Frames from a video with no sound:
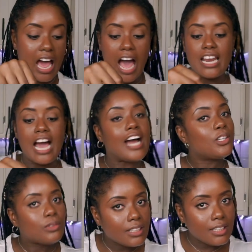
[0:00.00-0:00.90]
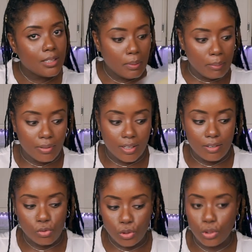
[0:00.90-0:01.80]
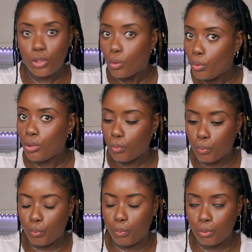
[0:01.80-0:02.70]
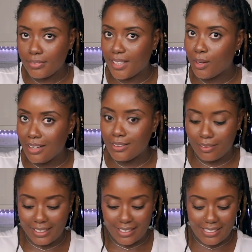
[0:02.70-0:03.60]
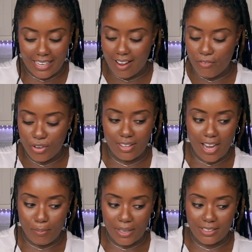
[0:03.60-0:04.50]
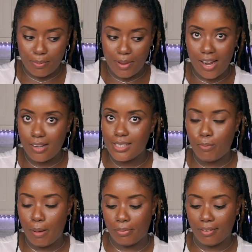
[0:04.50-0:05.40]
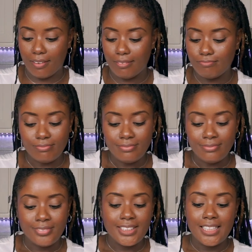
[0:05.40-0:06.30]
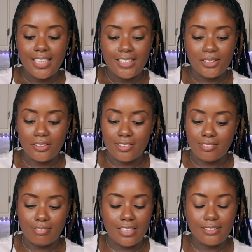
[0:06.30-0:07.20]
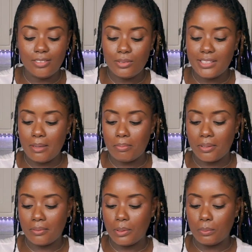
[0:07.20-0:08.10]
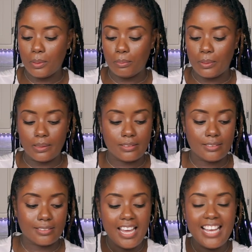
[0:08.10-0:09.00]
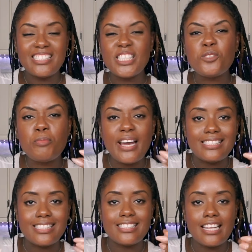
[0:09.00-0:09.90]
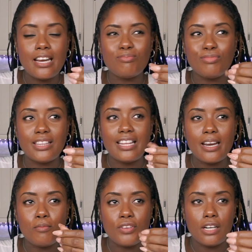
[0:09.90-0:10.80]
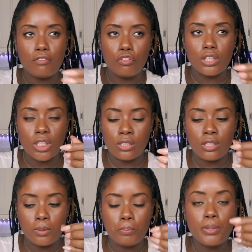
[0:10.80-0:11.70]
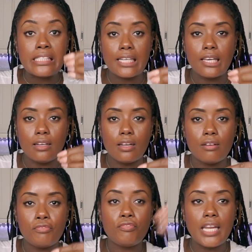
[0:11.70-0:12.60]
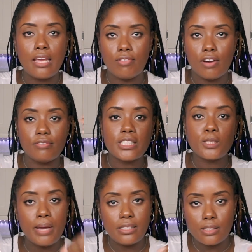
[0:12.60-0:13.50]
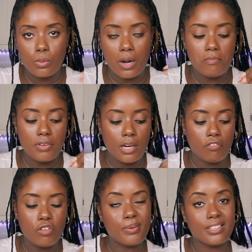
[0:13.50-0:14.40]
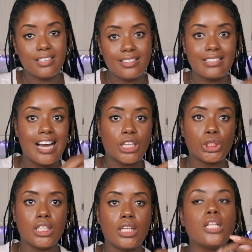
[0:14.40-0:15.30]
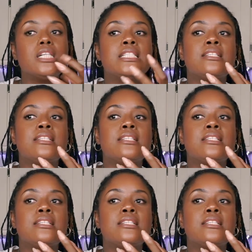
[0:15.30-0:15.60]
And I don't eat pepper. Y'all know this, and everything I picked up here is pepper. So I don't know what's happening with me, but it's the spices that I'm feeling for, the particular flavor of the spice is what I'm feeling for, but not the actual